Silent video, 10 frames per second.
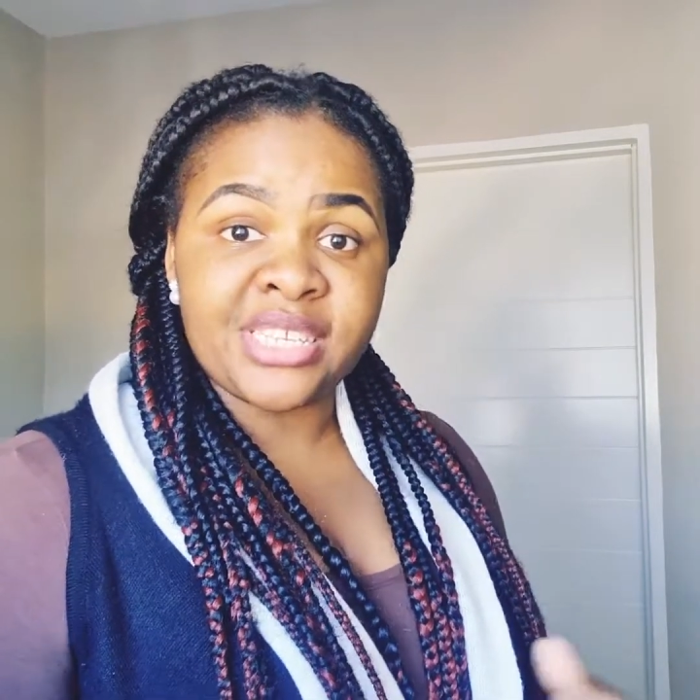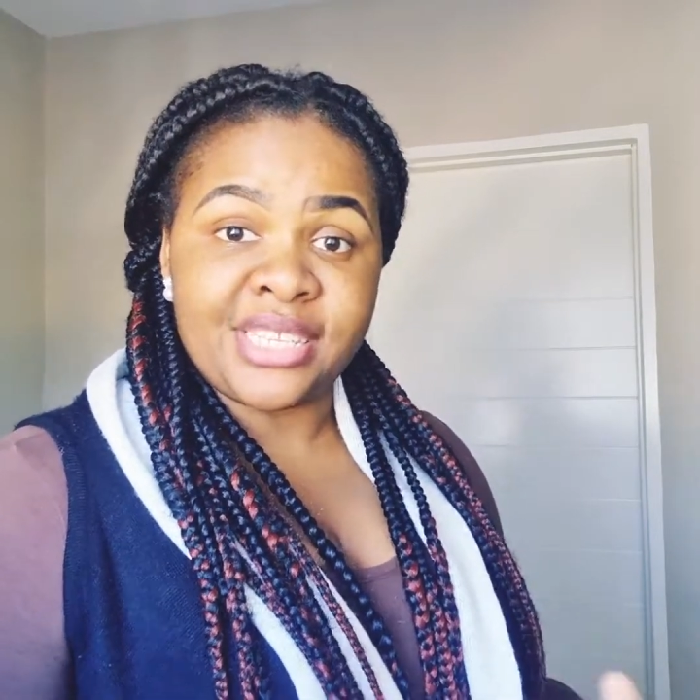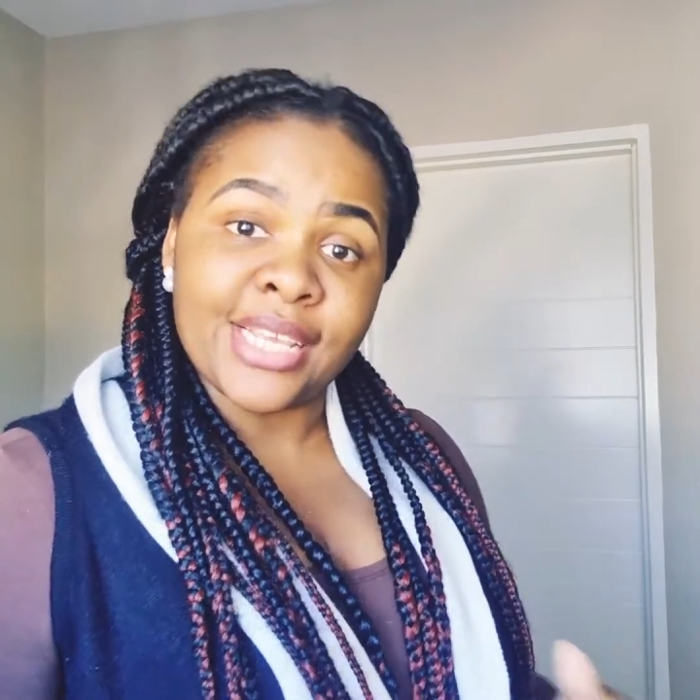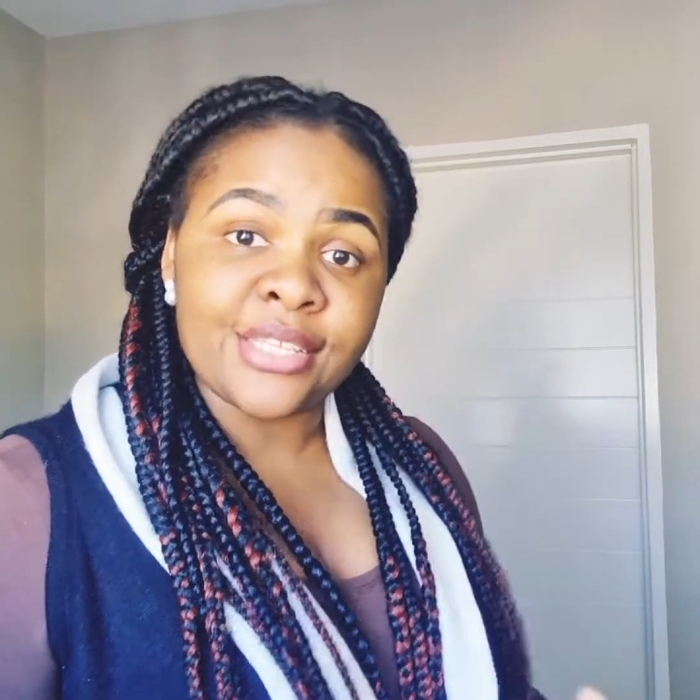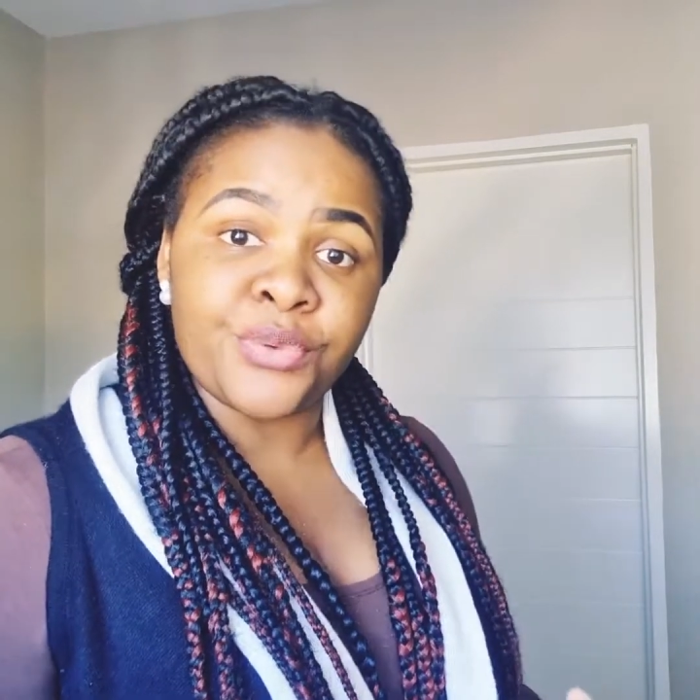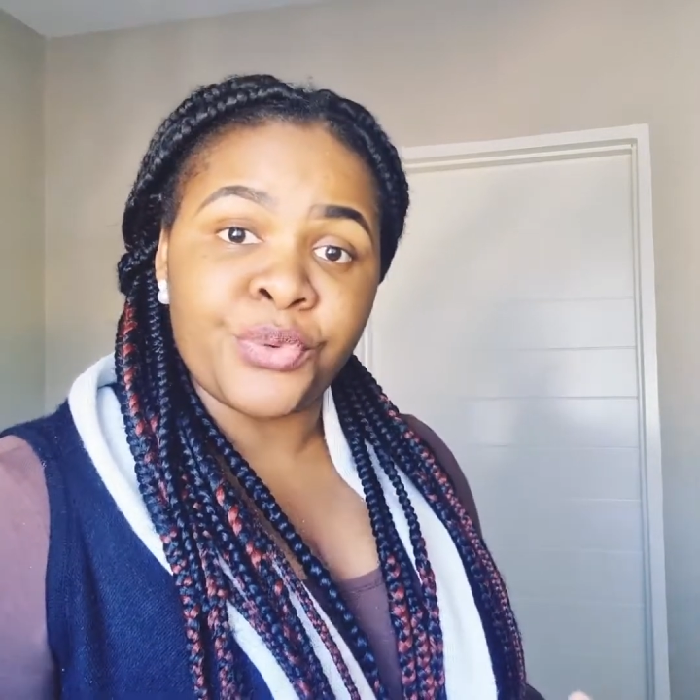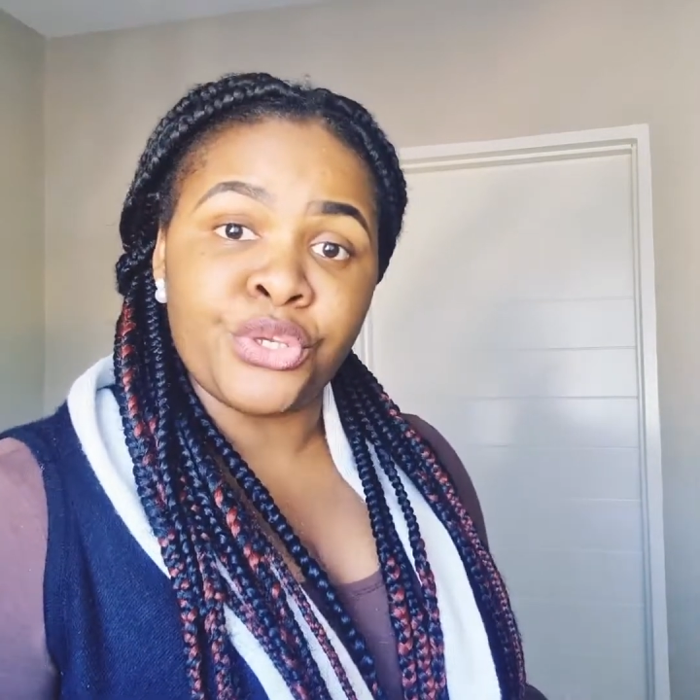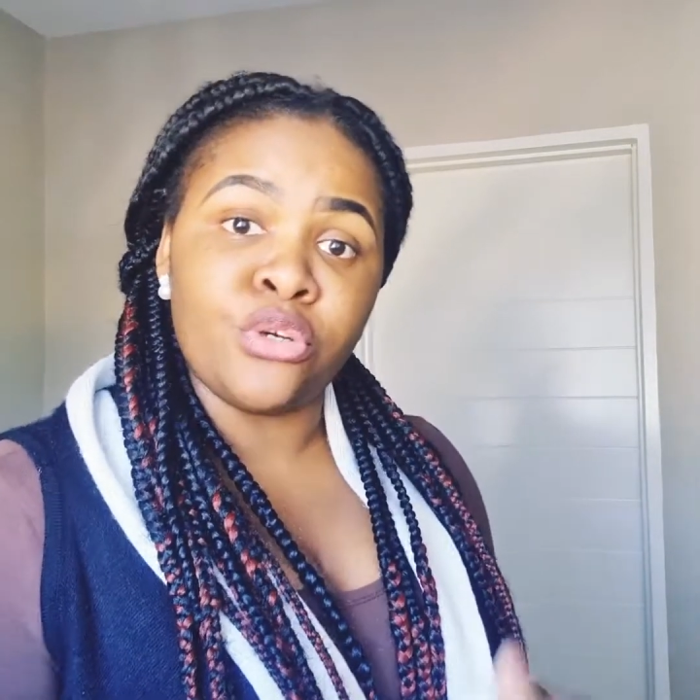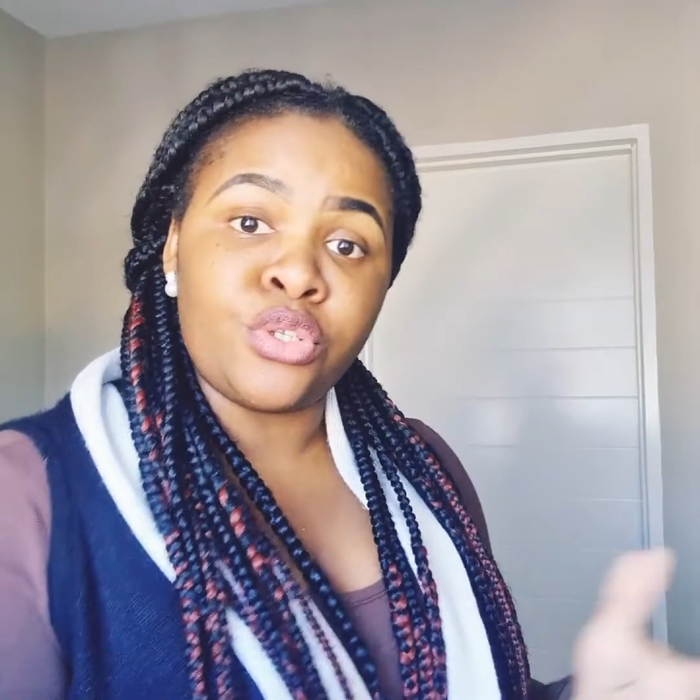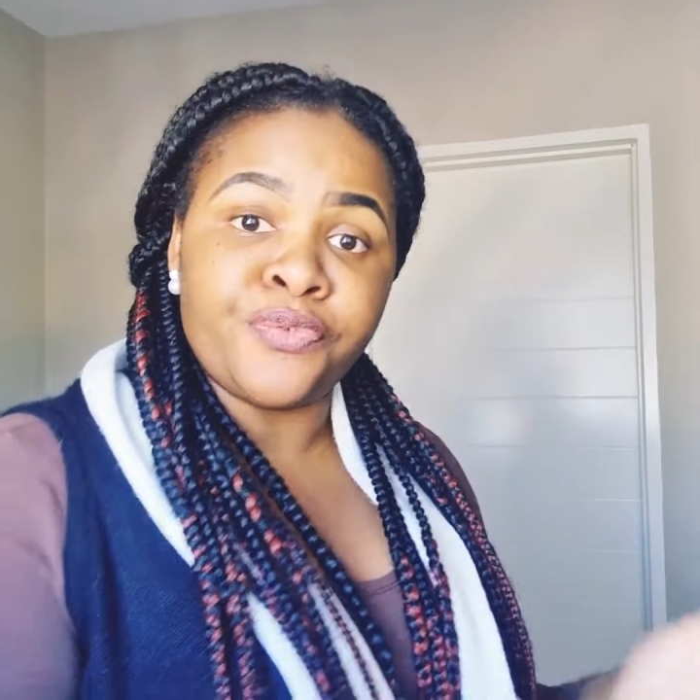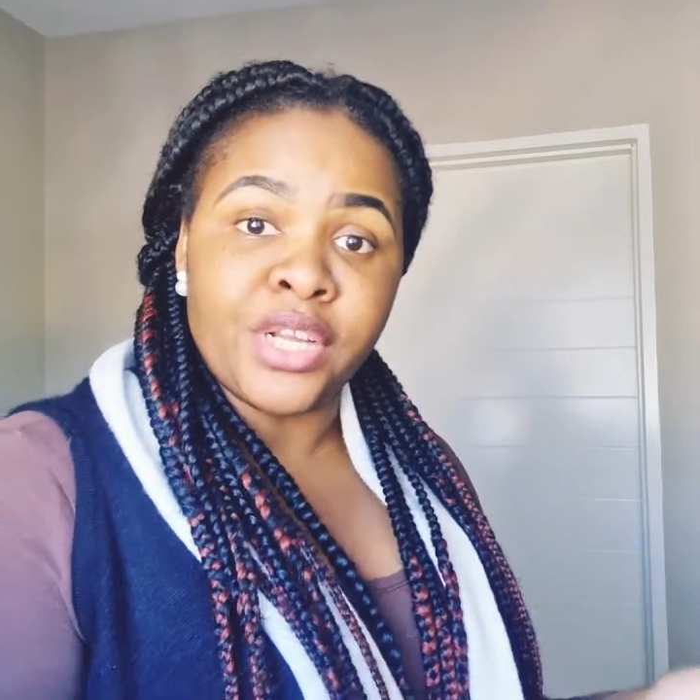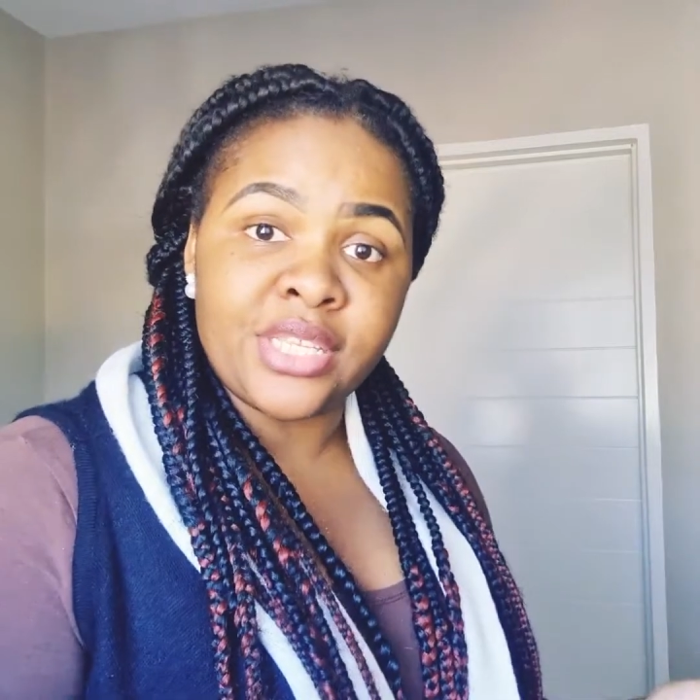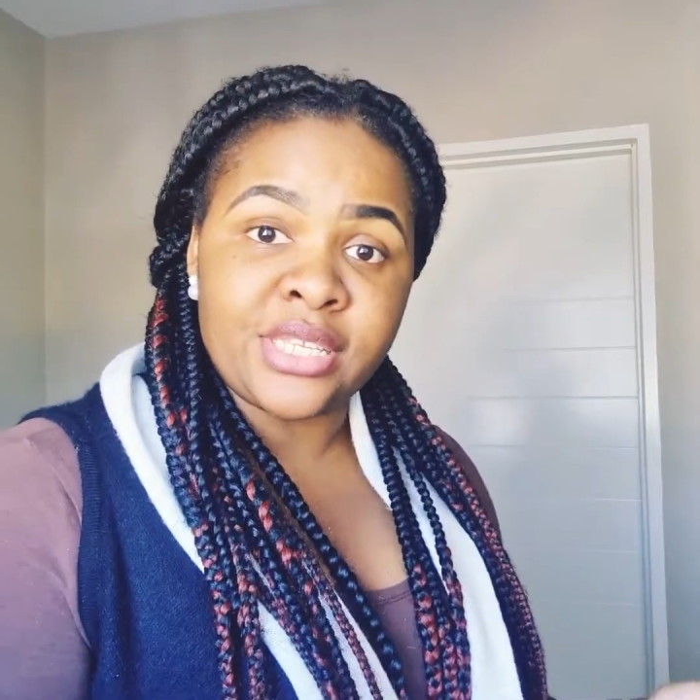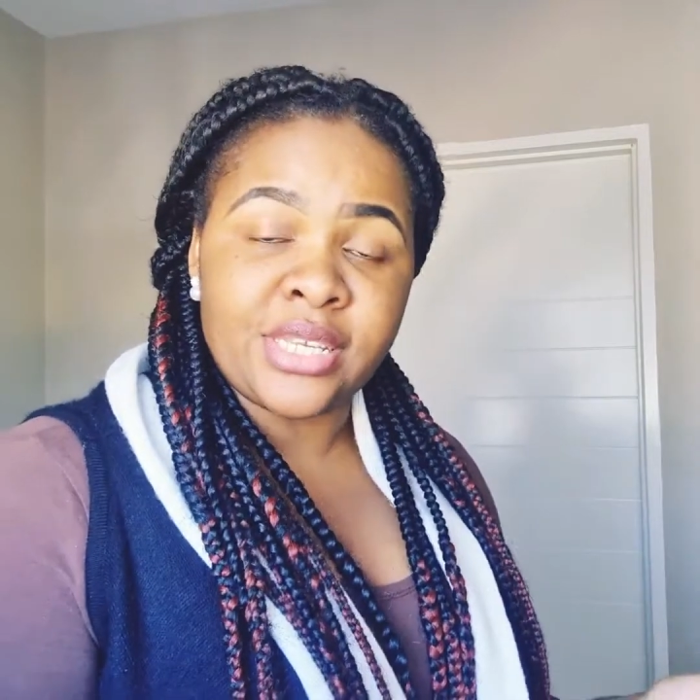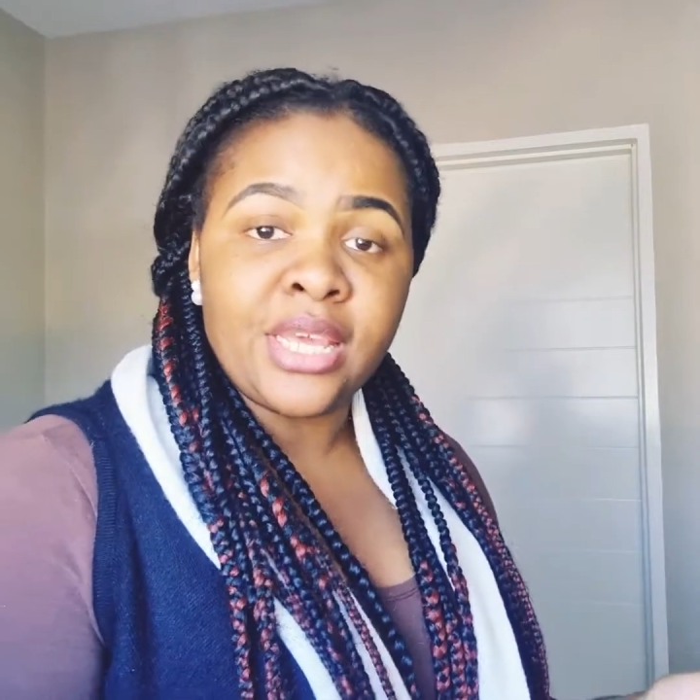tested when you go to
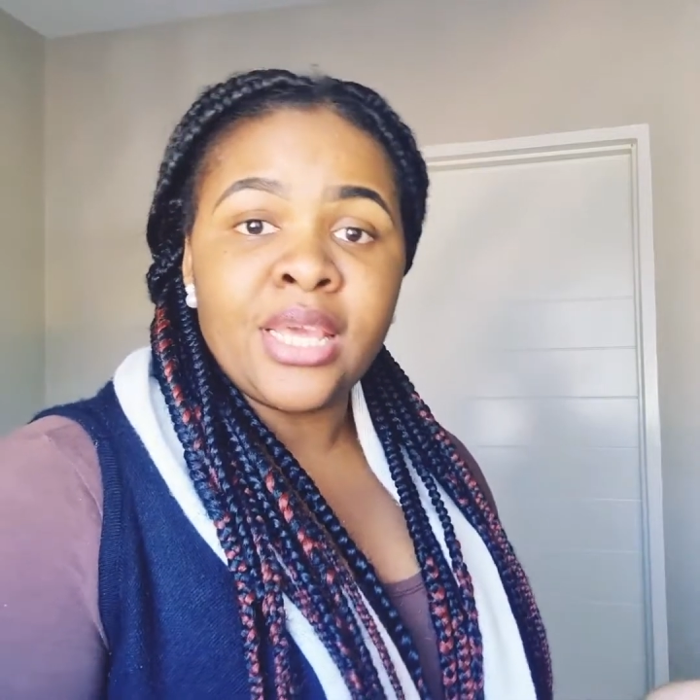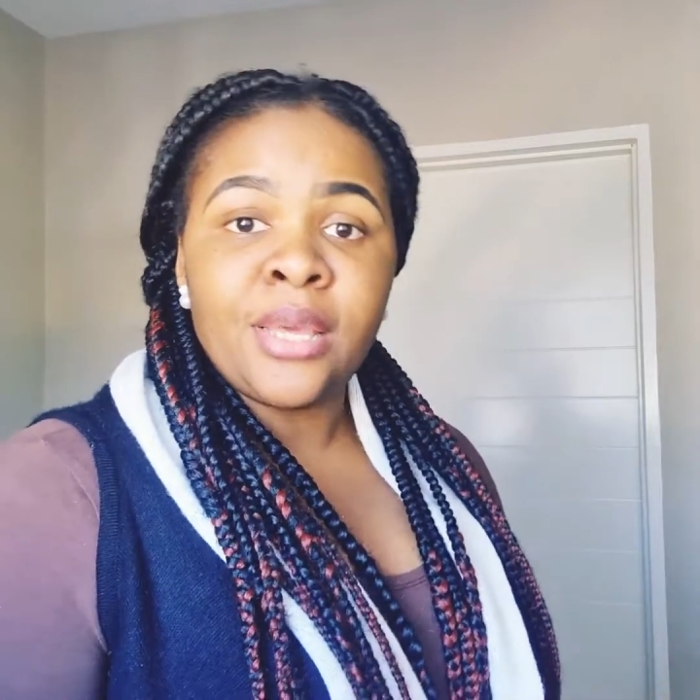varsity,